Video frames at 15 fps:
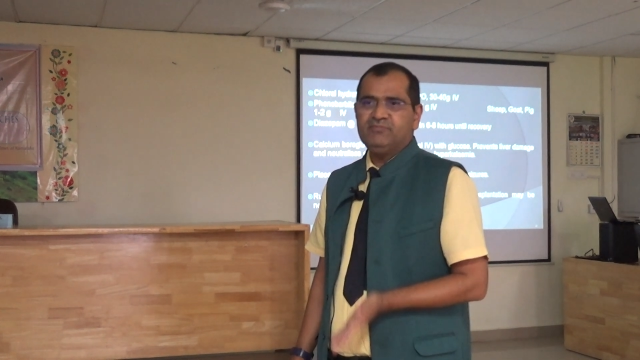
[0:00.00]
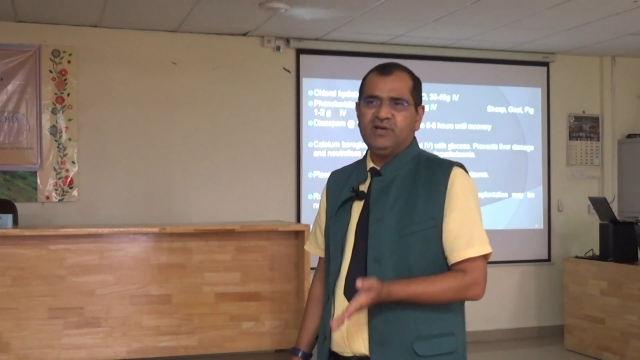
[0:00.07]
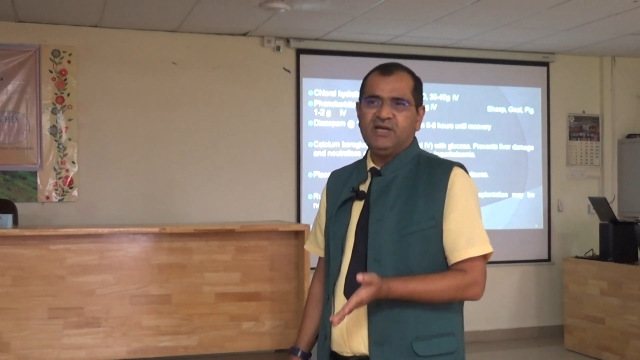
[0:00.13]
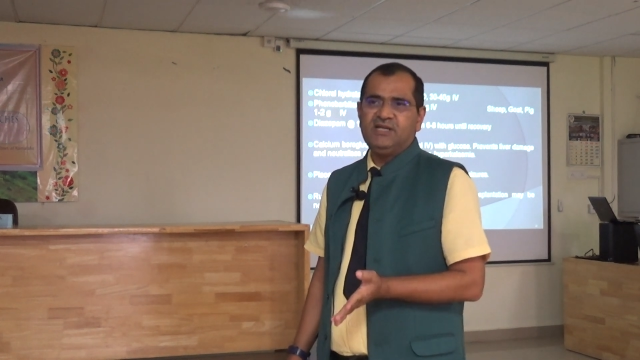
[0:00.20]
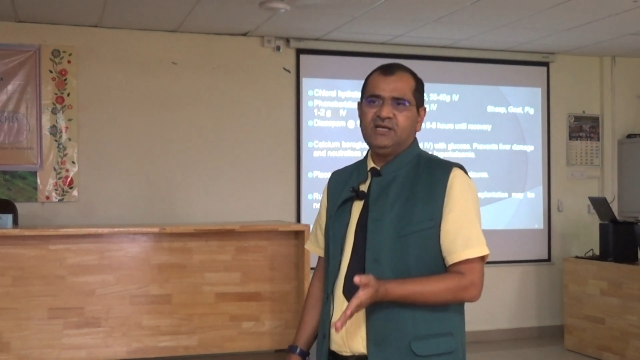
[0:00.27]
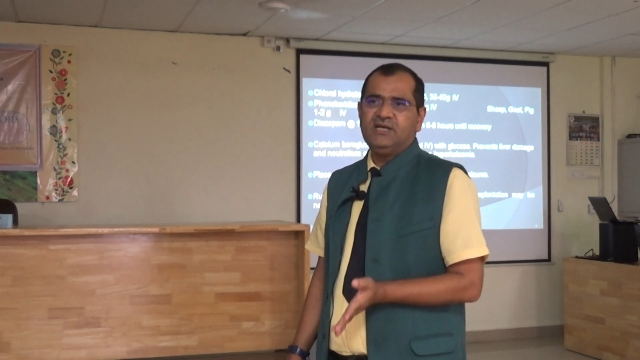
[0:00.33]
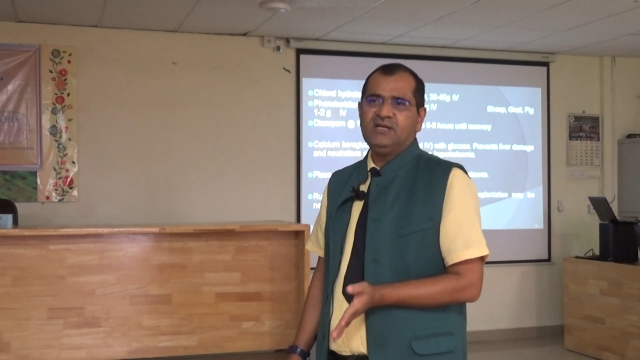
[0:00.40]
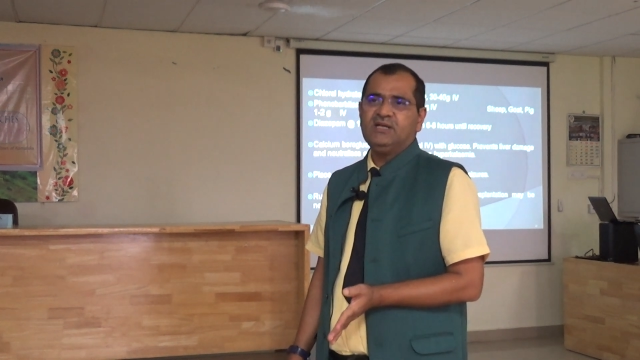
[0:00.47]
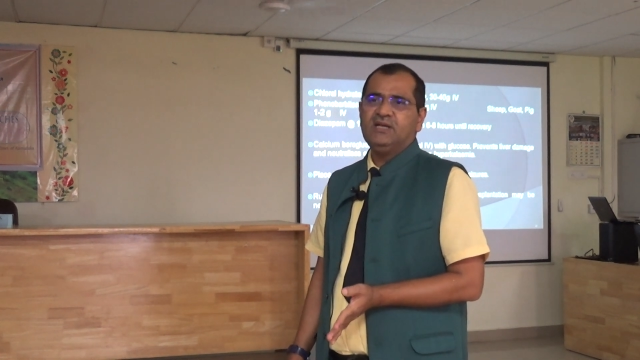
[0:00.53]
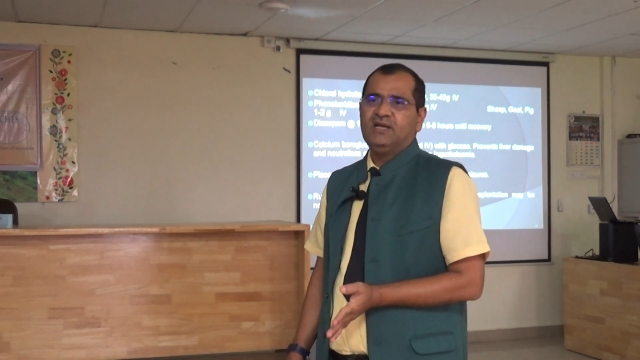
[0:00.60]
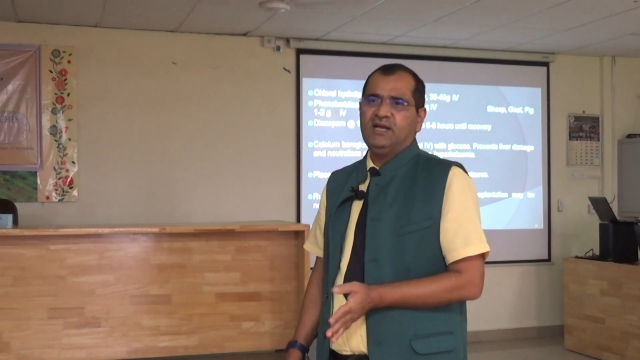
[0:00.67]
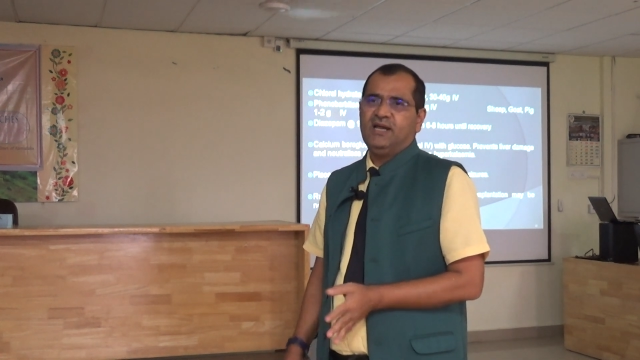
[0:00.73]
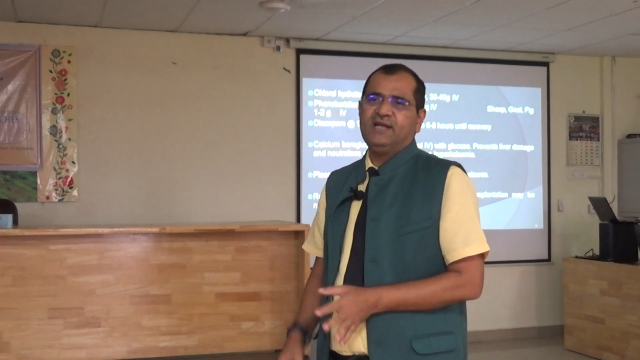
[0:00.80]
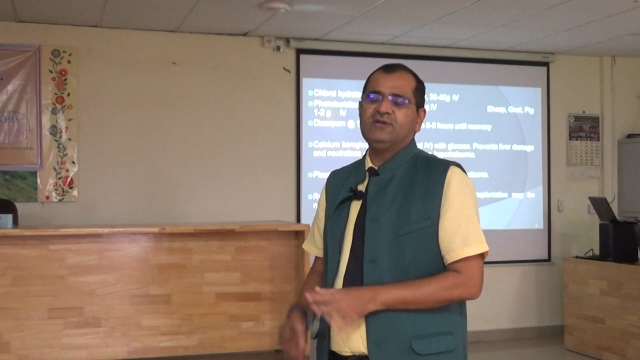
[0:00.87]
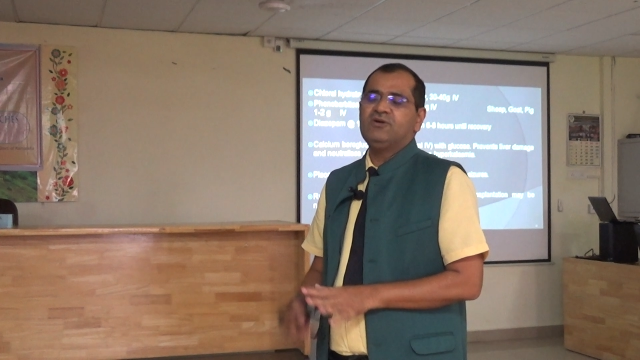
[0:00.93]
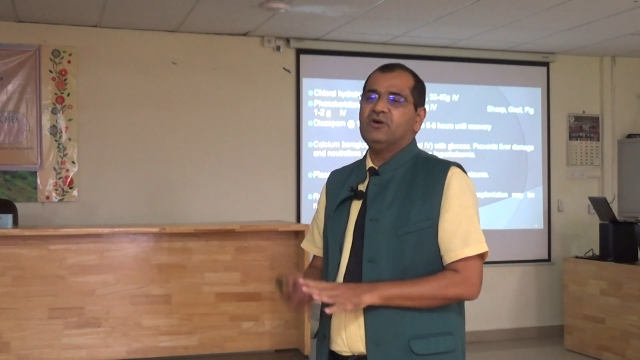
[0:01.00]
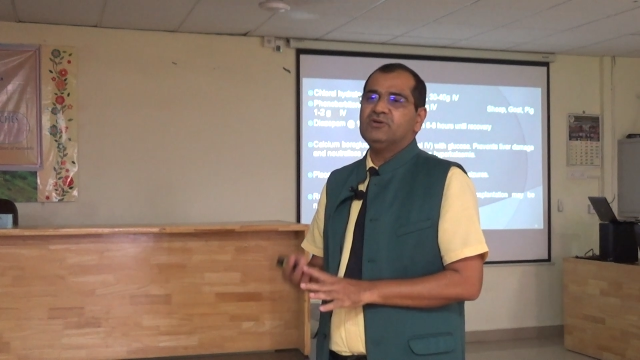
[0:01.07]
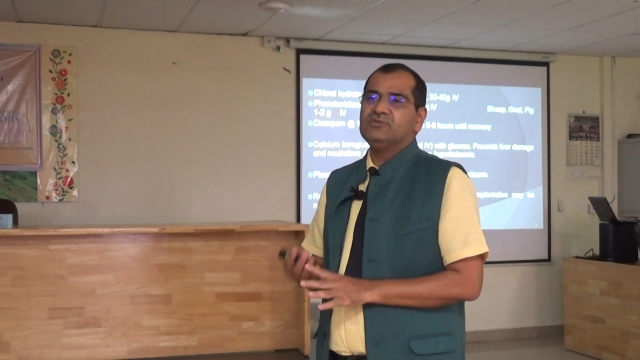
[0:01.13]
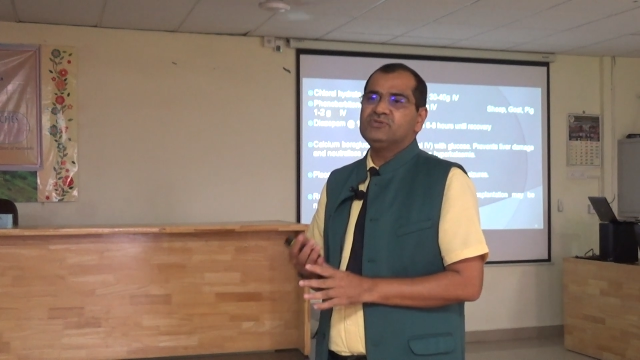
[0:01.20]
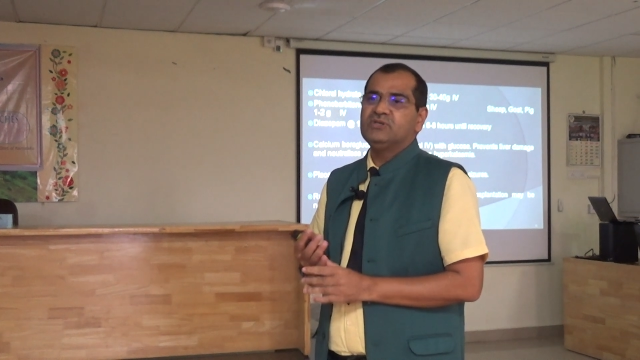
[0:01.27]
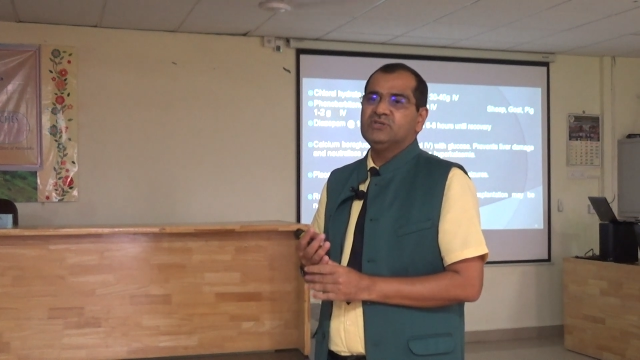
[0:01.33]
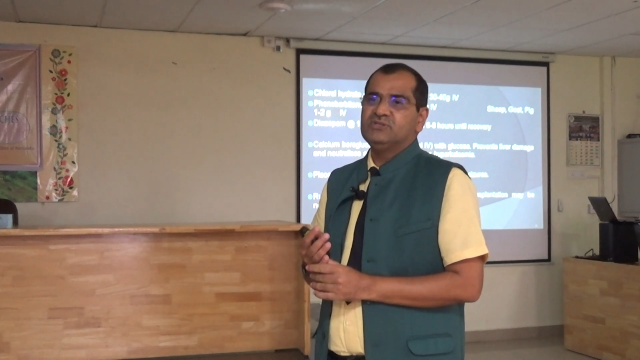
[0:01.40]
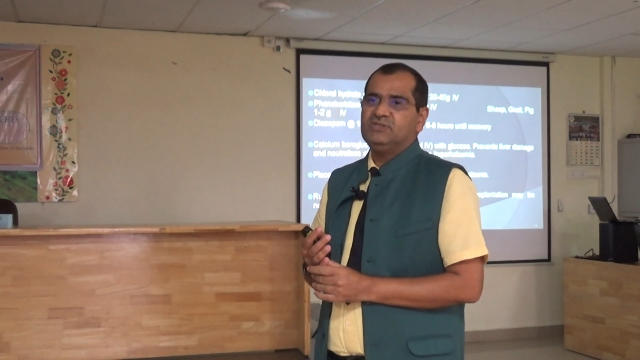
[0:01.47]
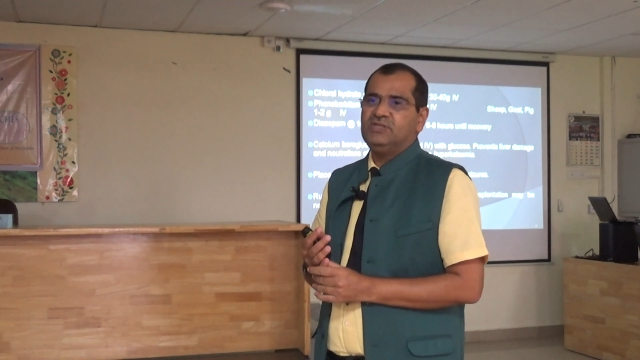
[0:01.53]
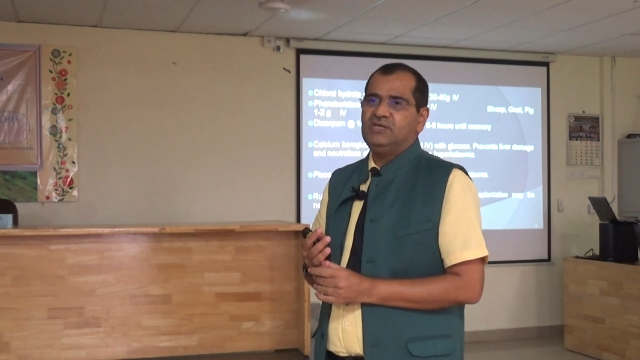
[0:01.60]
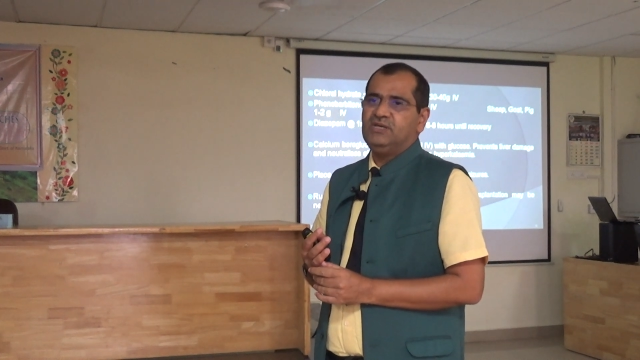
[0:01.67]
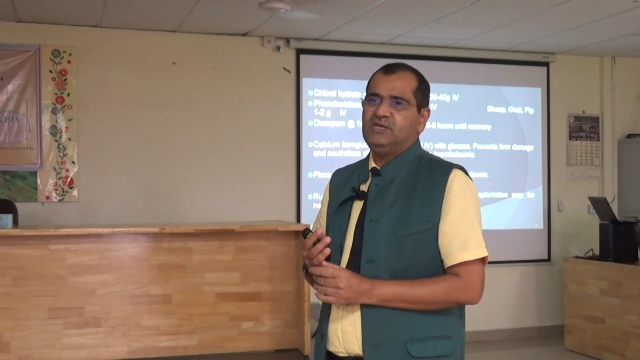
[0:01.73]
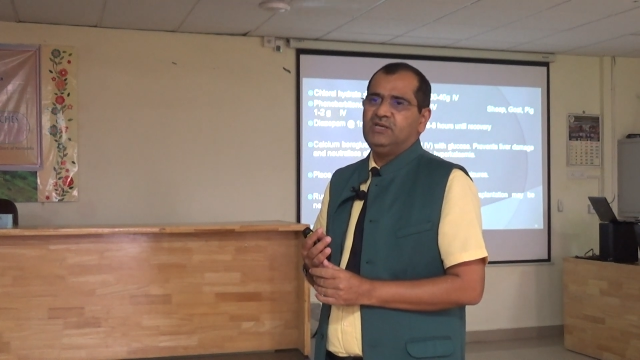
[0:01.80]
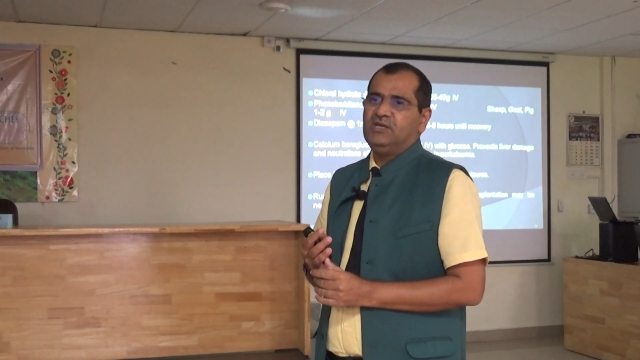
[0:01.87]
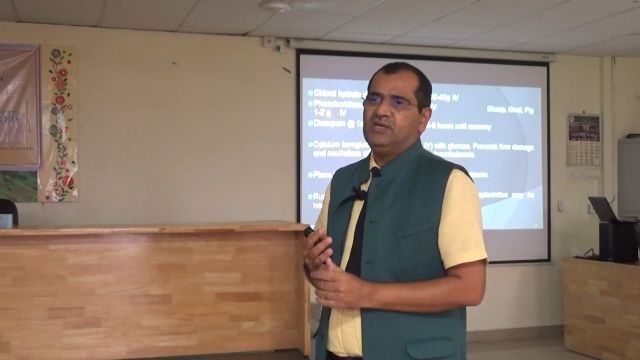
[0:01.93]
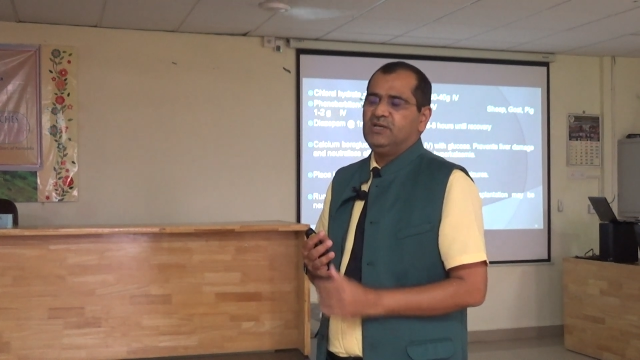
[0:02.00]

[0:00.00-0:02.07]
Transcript: barrier and cause the